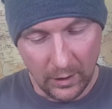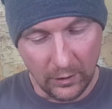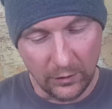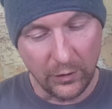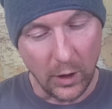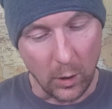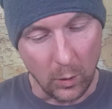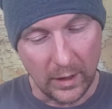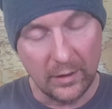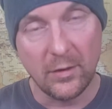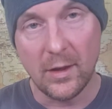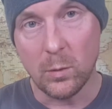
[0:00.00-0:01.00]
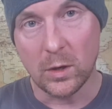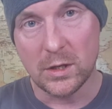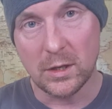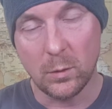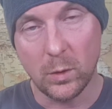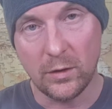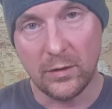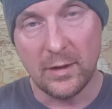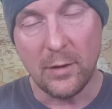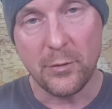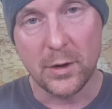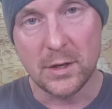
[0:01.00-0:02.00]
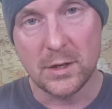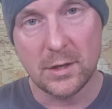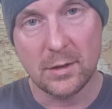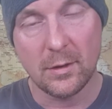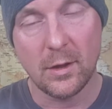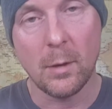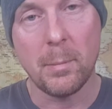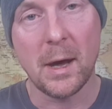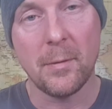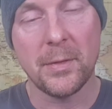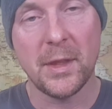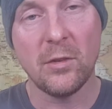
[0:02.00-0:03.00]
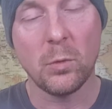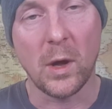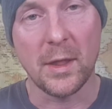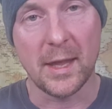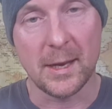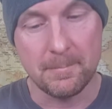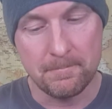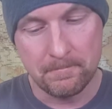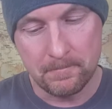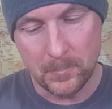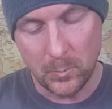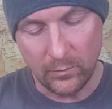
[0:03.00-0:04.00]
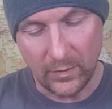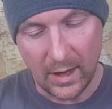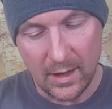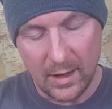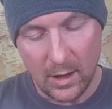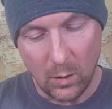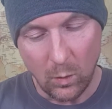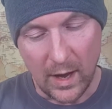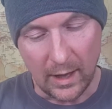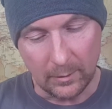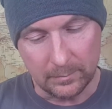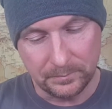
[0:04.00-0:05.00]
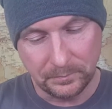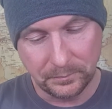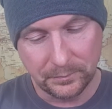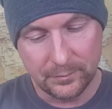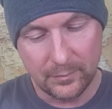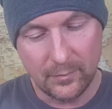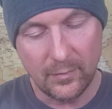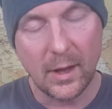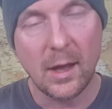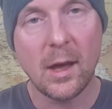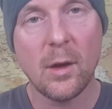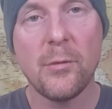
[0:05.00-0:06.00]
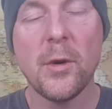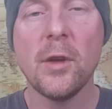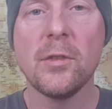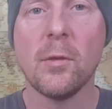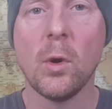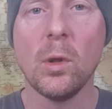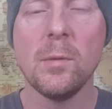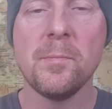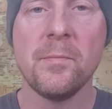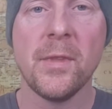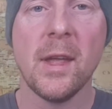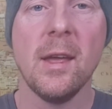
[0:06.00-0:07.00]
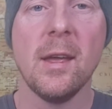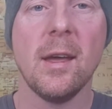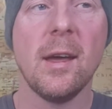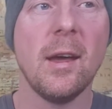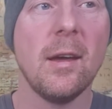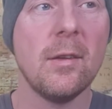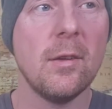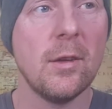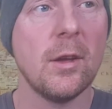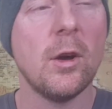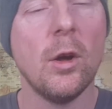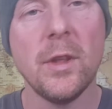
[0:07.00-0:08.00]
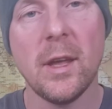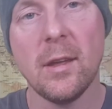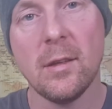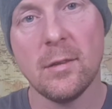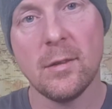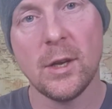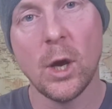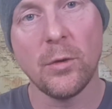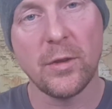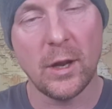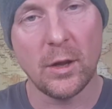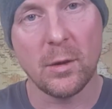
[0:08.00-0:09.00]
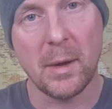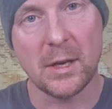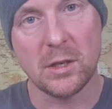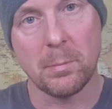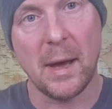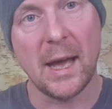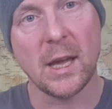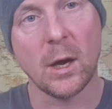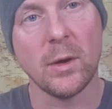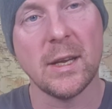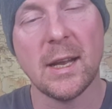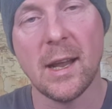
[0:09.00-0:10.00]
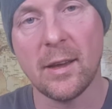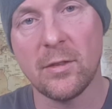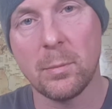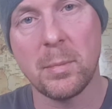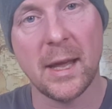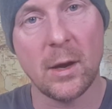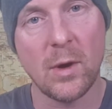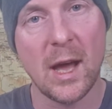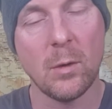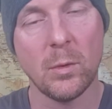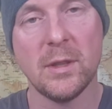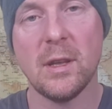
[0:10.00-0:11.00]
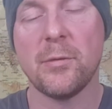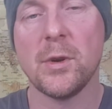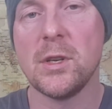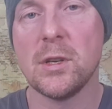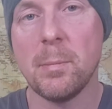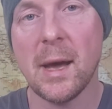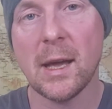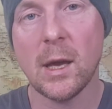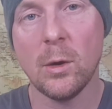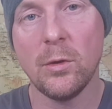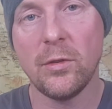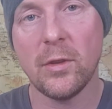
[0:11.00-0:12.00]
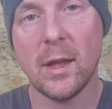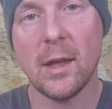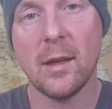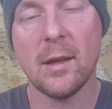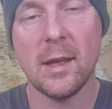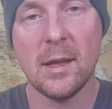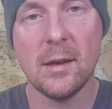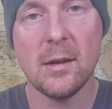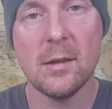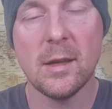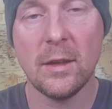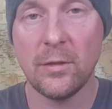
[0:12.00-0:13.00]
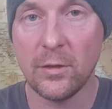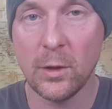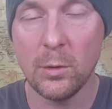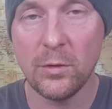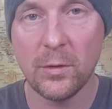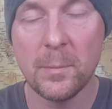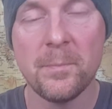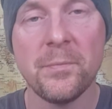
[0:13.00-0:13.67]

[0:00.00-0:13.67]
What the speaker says: So let's see what was different about this one then. Well, first of all, Conny knows a lot about tobacco, and he likes to play around with different tobaccos in his snus.